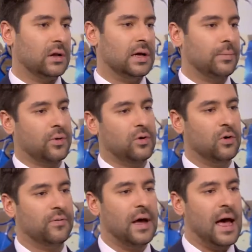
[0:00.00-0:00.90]

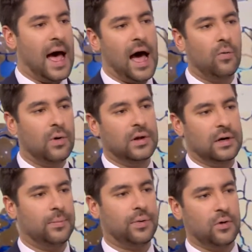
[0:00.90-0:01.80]
improve. How will it
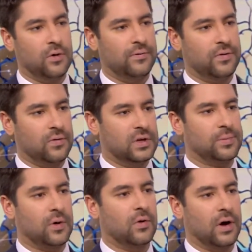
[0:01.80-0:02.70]
improve through this
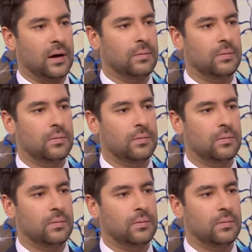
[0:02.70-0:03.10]
program?